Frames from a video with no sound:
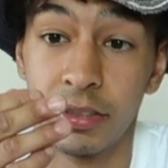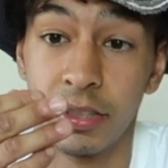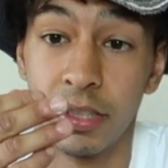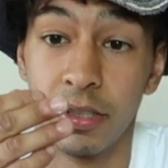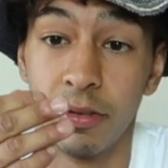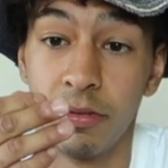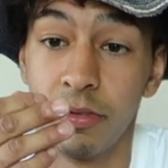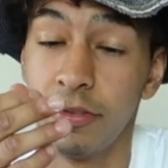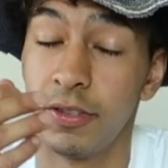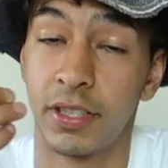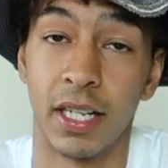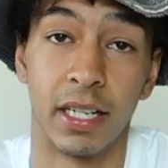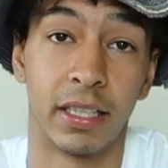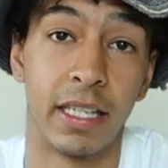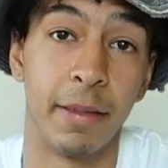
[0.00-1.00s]
so you just
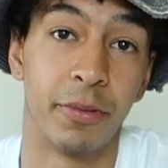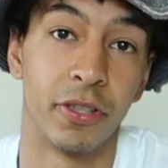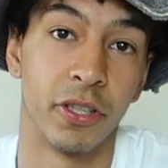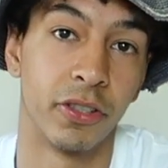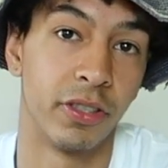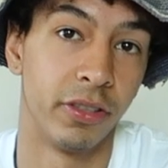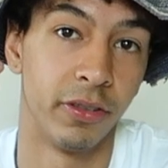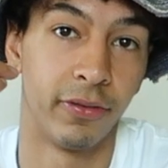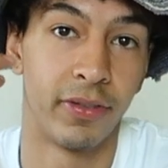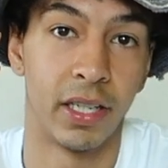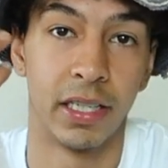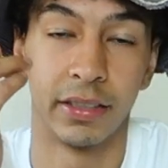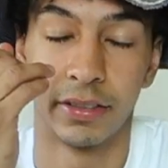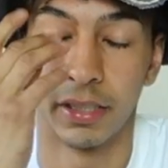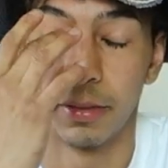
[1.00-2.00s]
gotta keep searching, you'll
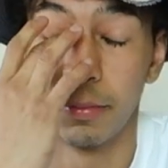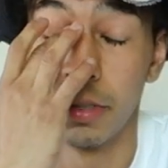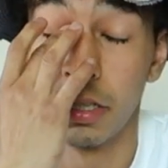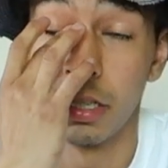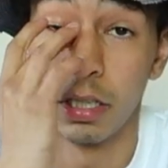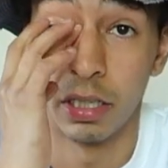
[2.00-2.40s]
find some.